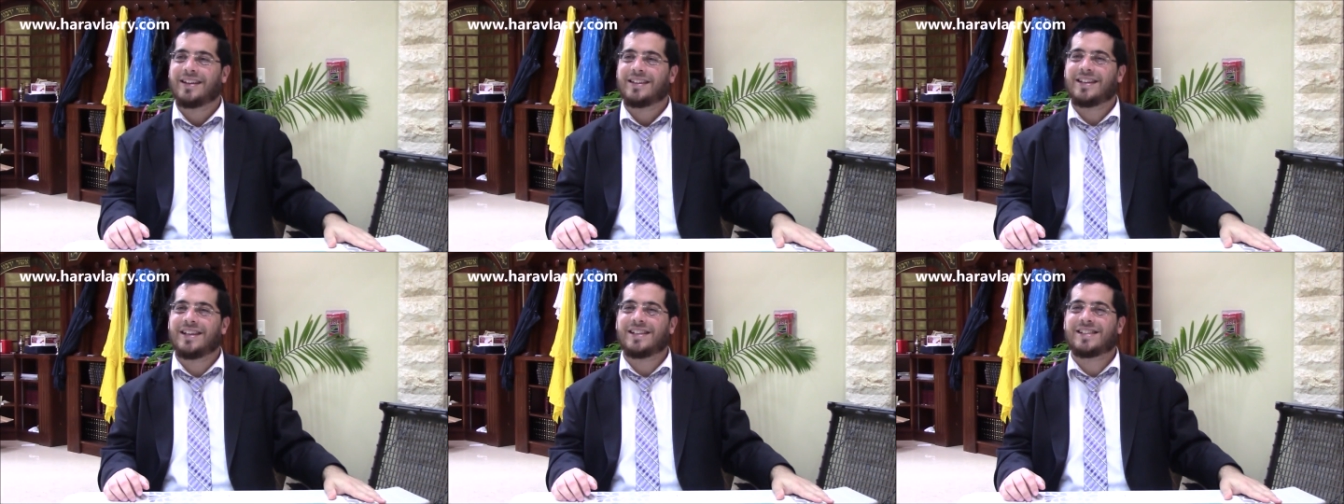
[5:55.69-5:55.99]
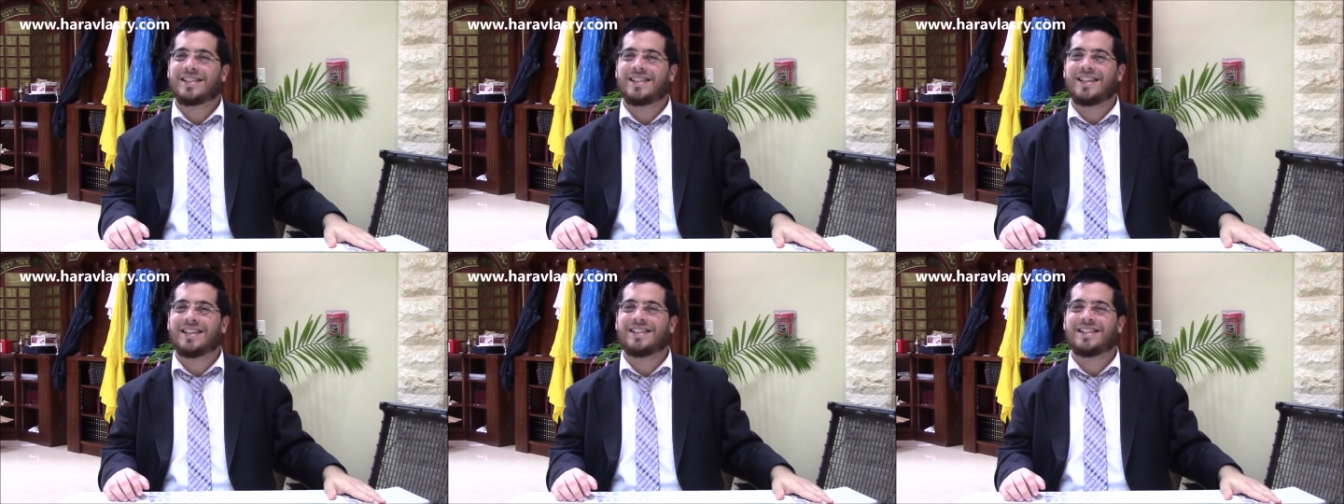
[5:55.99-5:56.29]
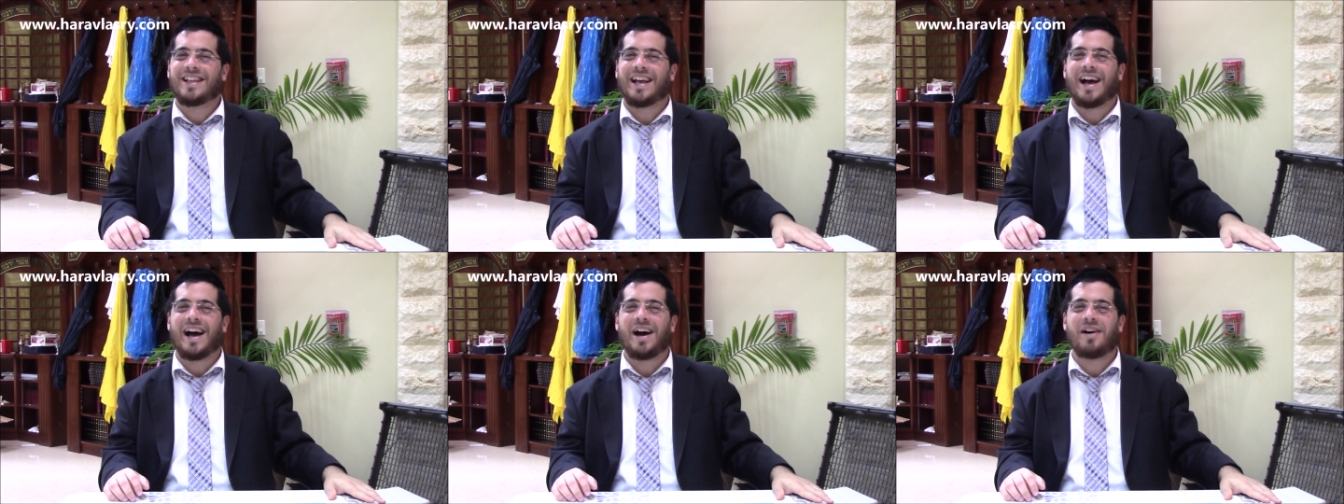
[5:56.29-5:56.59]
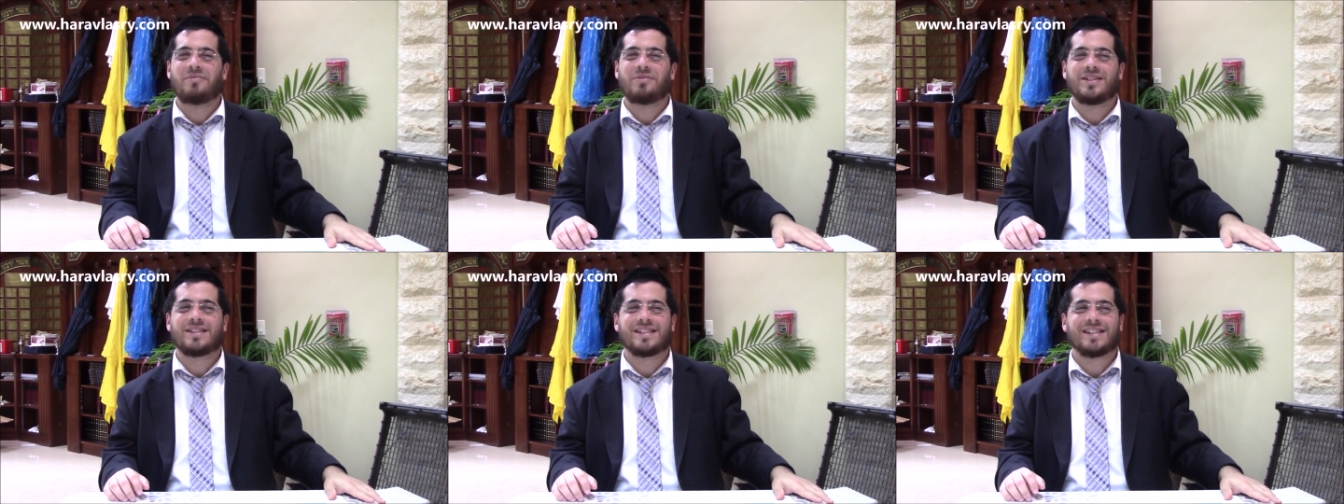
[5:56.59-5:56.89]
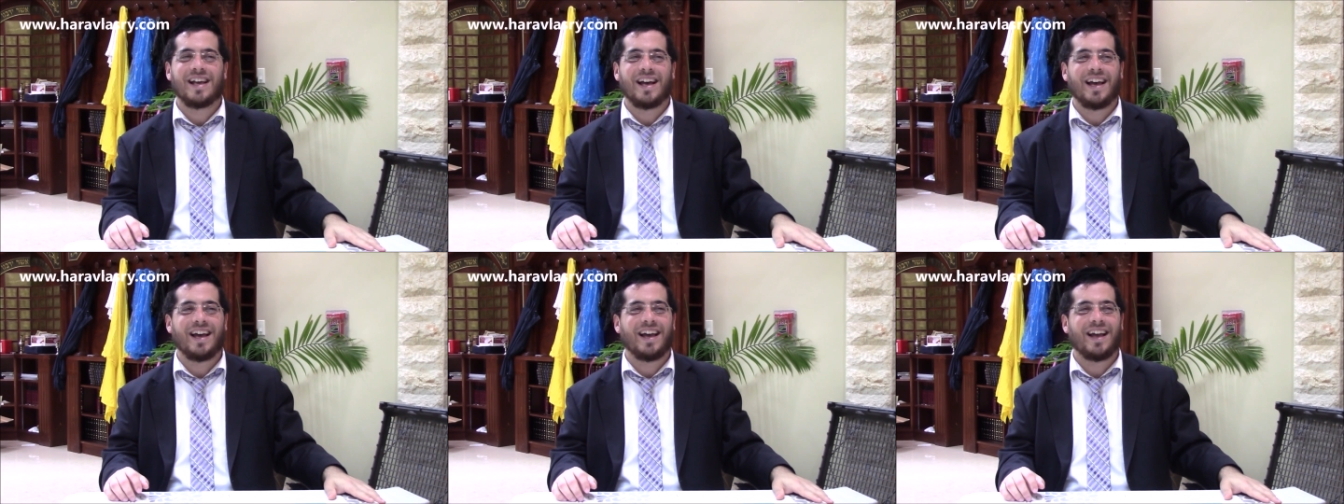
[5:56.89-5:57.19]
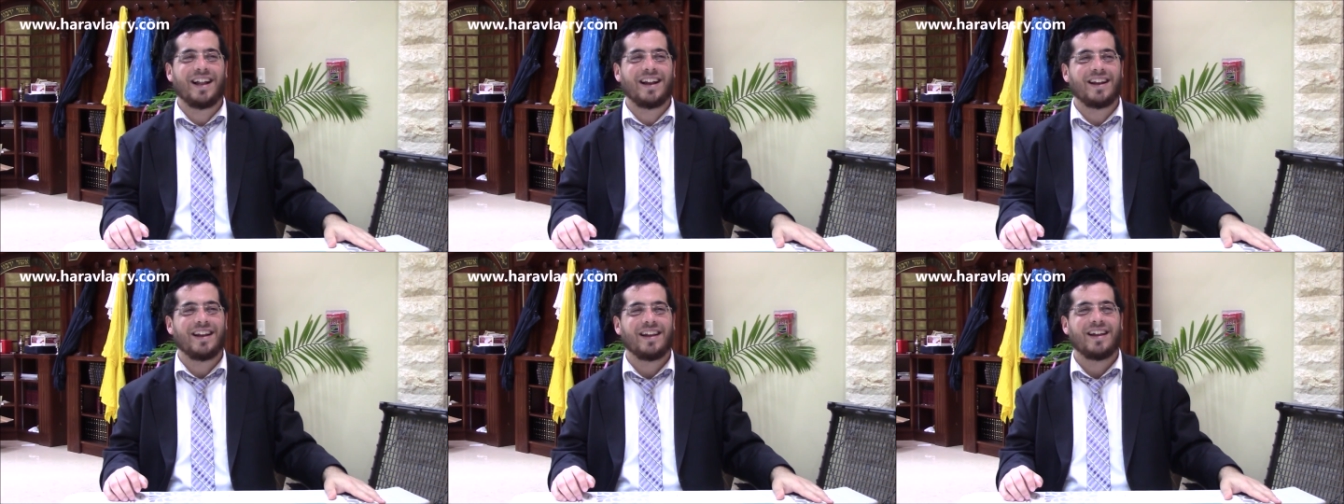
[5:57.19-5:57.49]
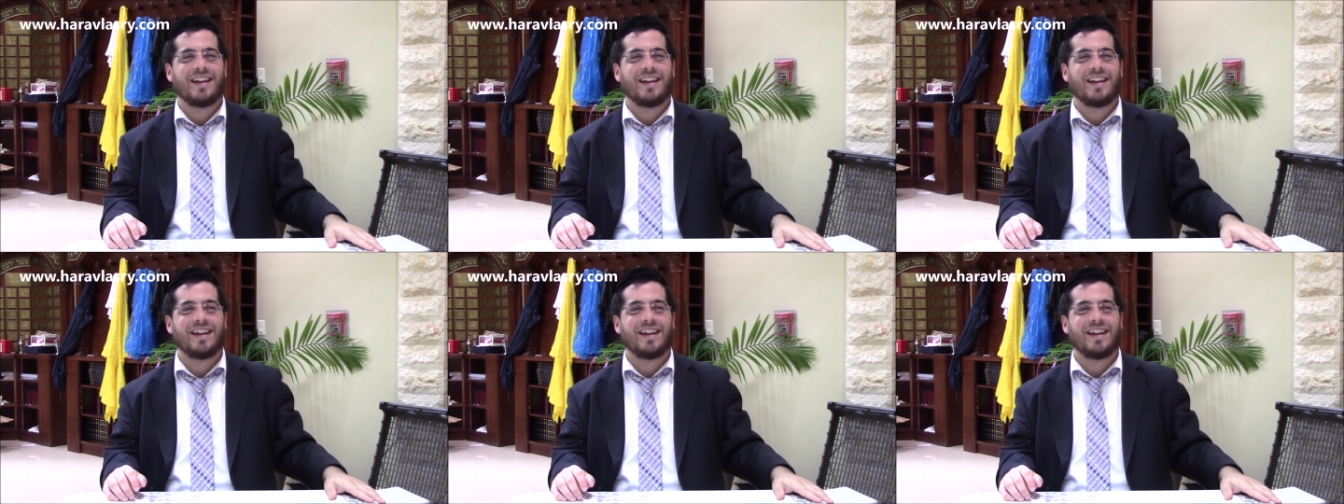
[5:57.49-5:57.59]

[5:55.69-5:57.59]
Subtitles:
This is the Am Yisrael.